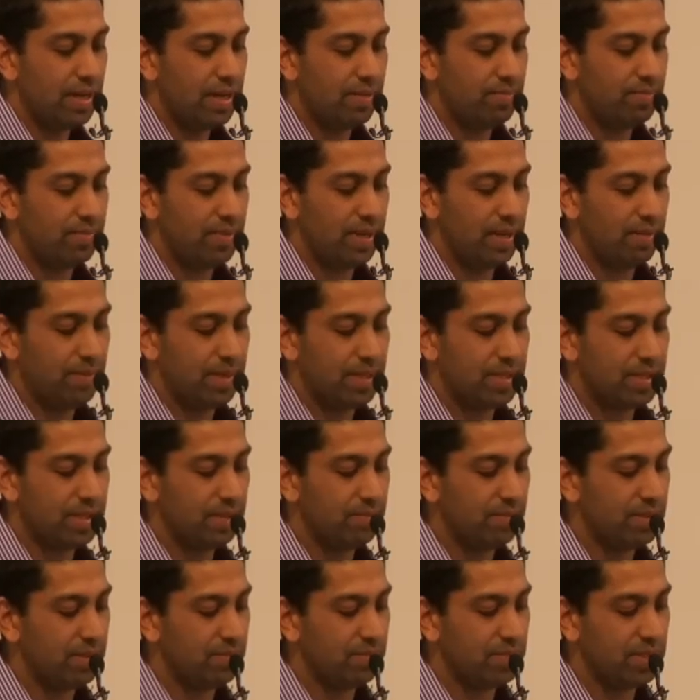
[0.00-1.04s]
Her P M S
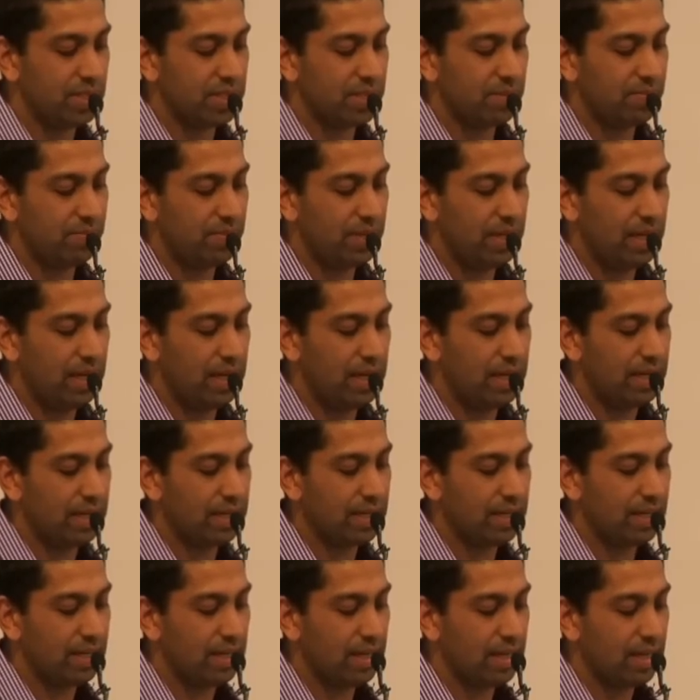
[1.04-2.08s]
symptoms disappeared,
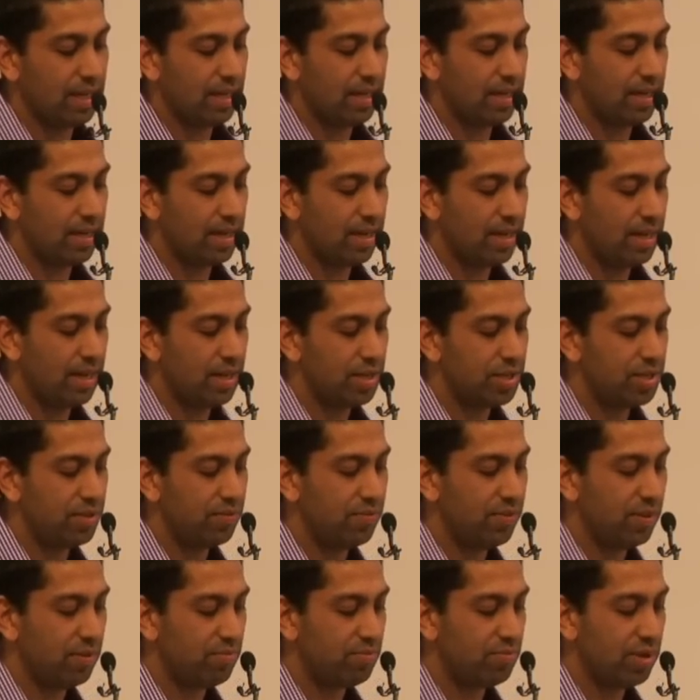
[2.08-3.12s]
uh, and she
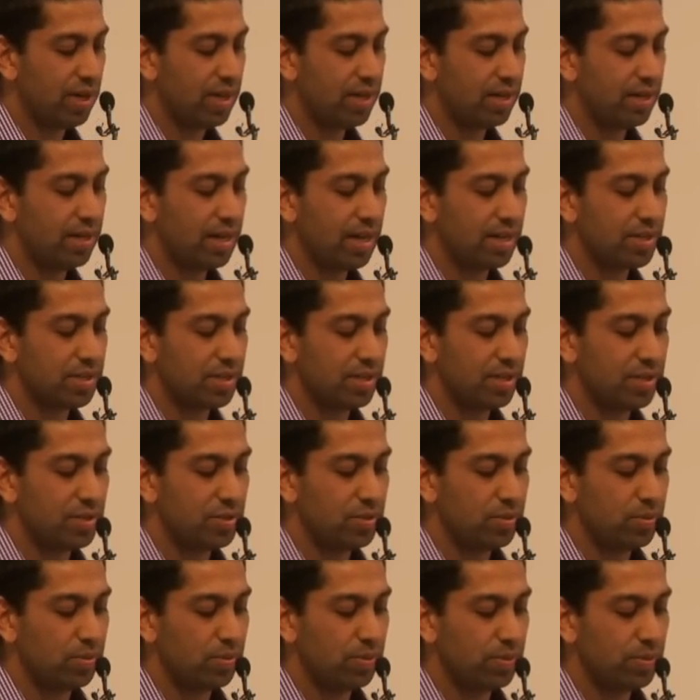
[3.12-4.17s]
felt pregnant actually
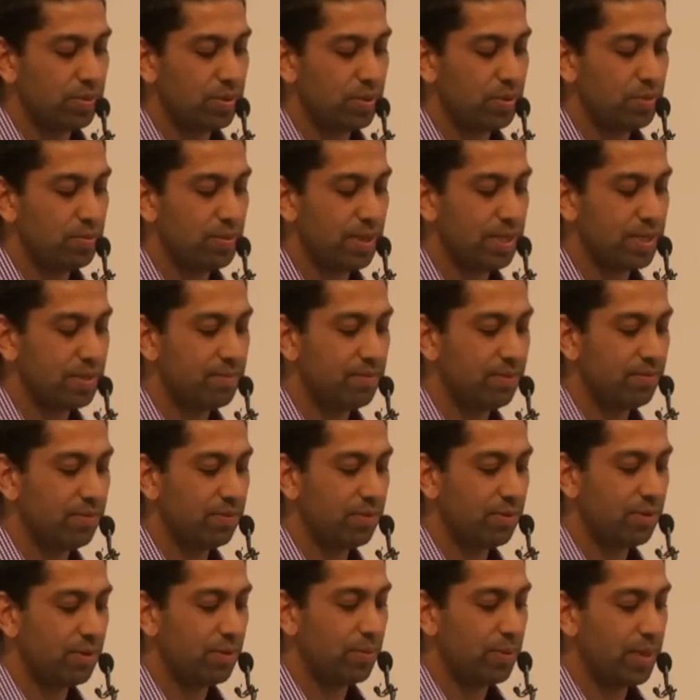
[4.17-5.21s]
two, two months
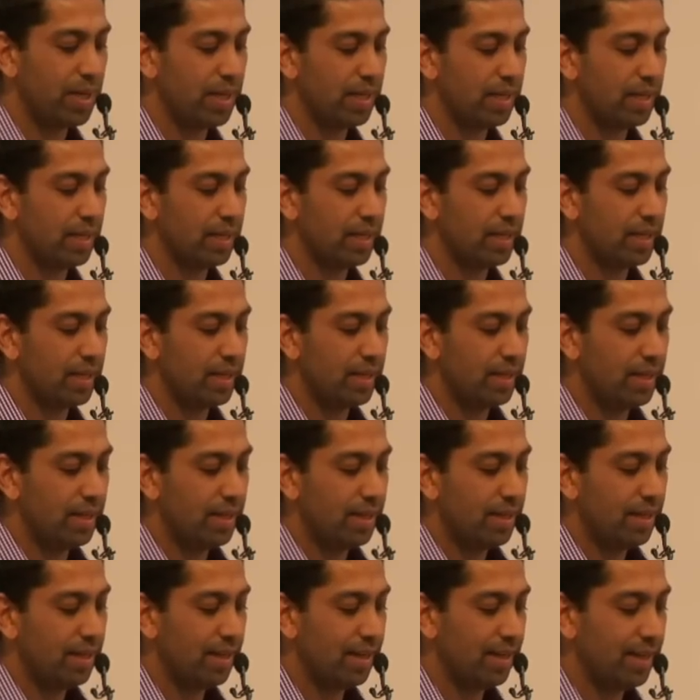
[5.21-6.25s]
before her wedding.
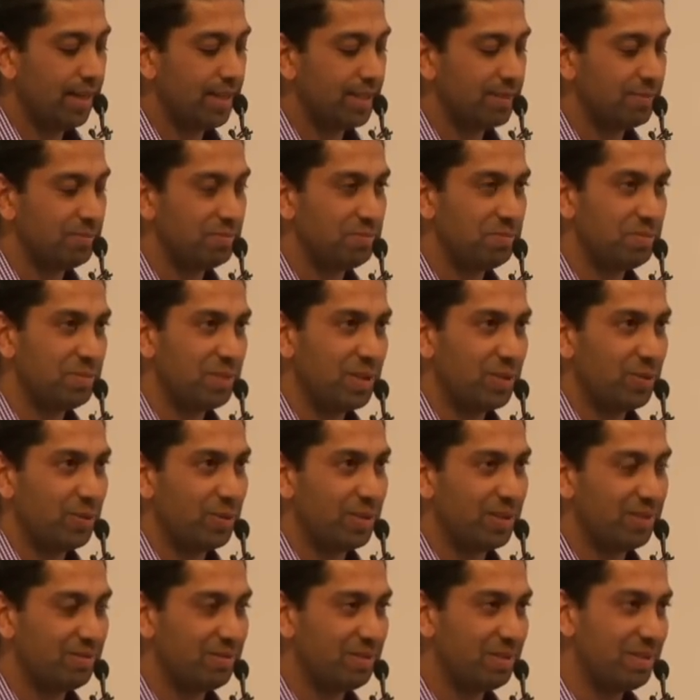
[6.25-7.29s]
Uh, oh,
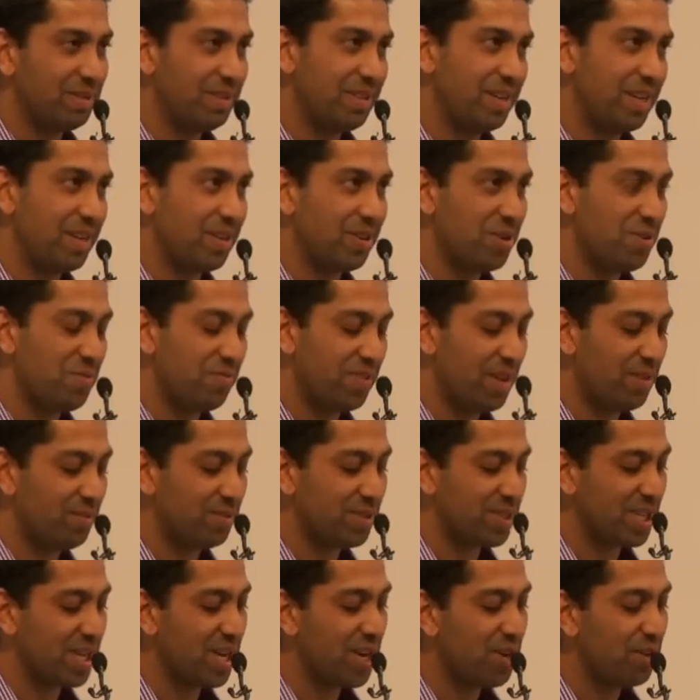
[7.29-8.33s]
well, I don't know if that
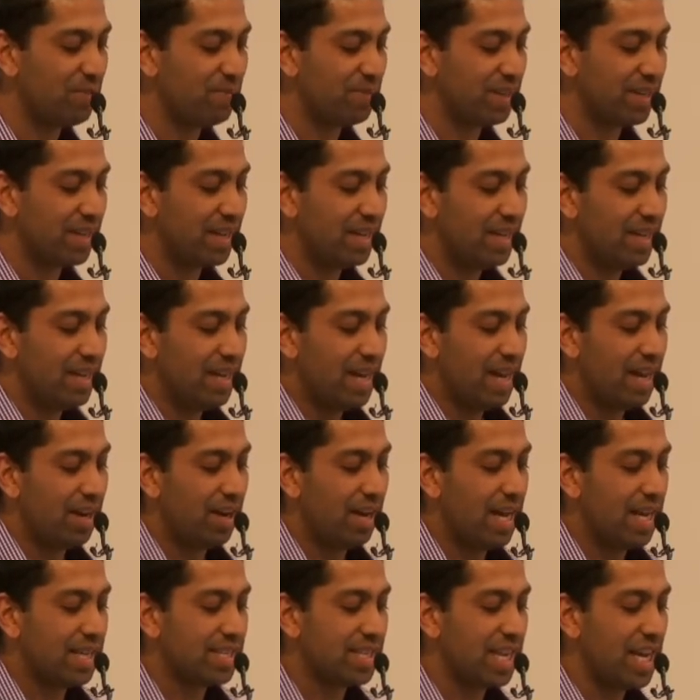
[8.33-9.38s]
was a goal, but, and her
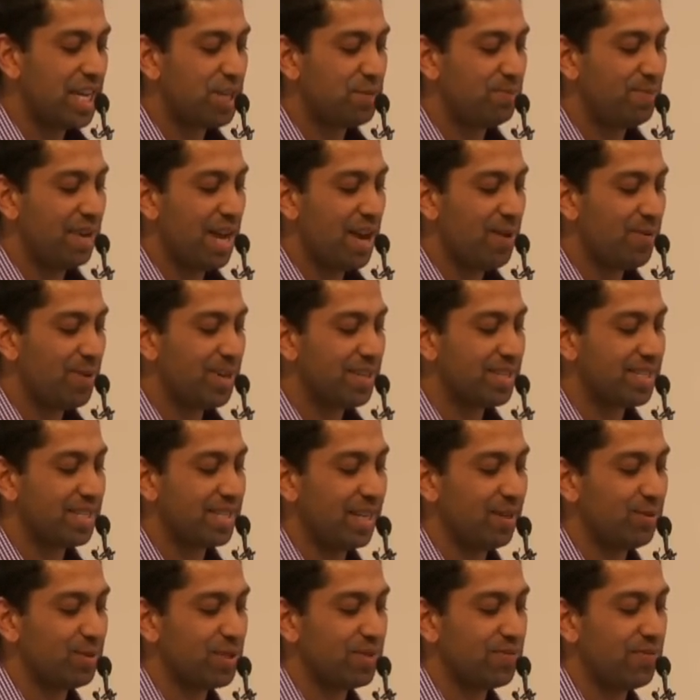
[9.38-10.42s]
last H b A one
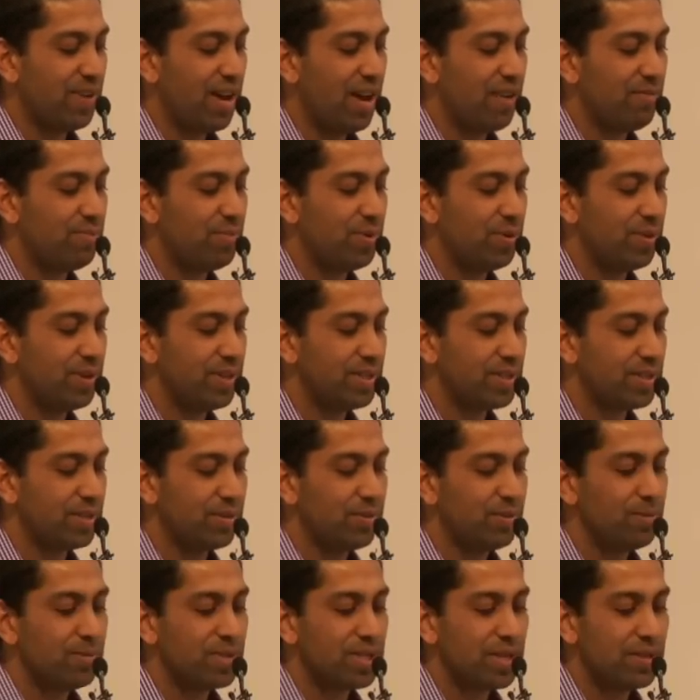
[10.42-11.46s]
C was five point
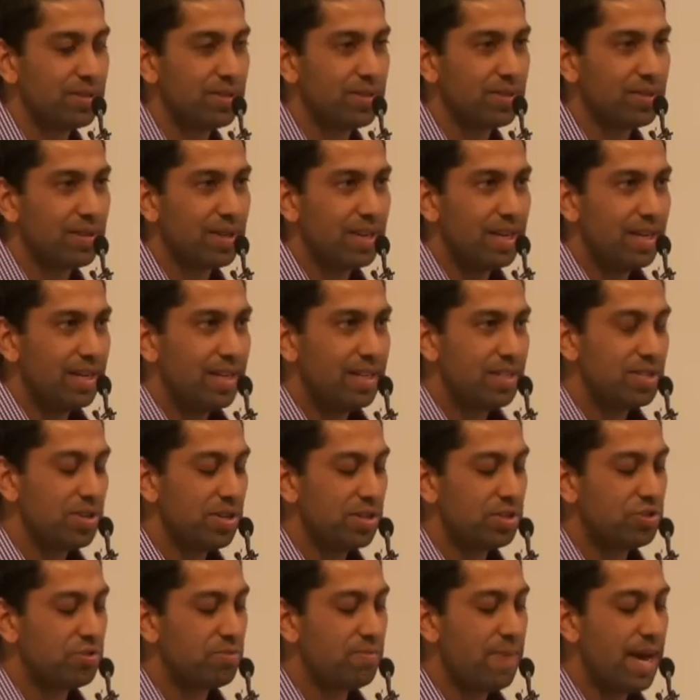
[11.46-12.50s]
two. So the, it's
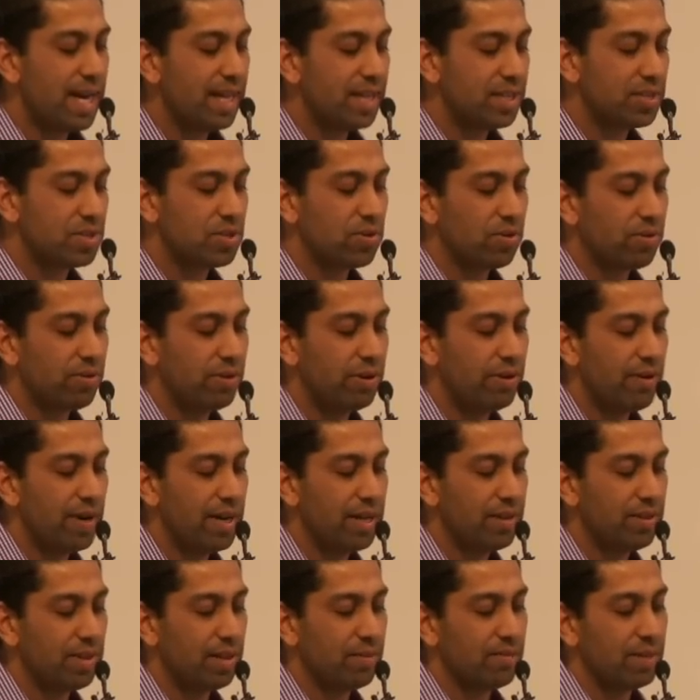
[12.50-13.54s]
not a dramatic story or
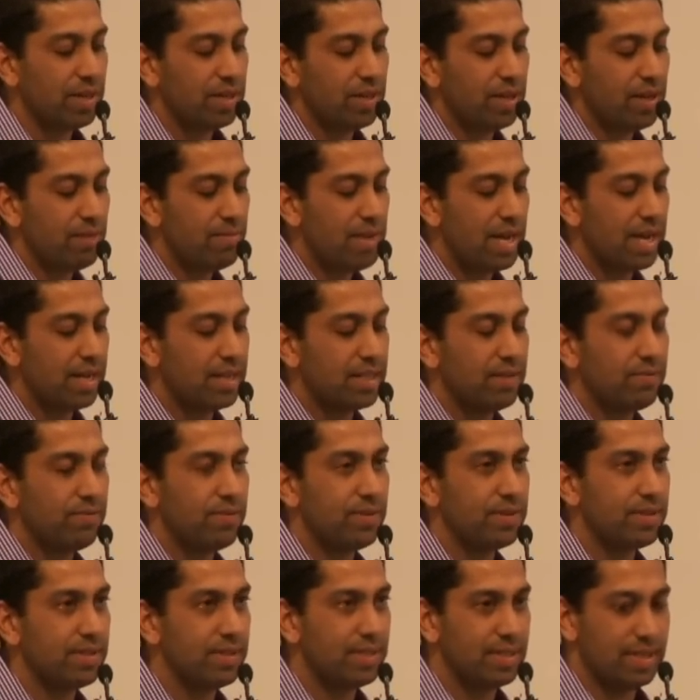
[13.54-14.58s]
anything, but you can make a
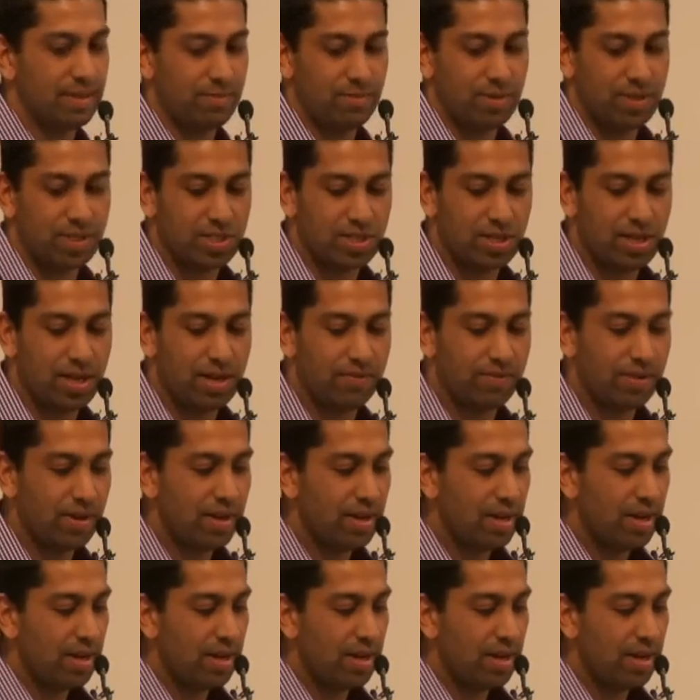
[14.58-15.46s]
difference in someone's life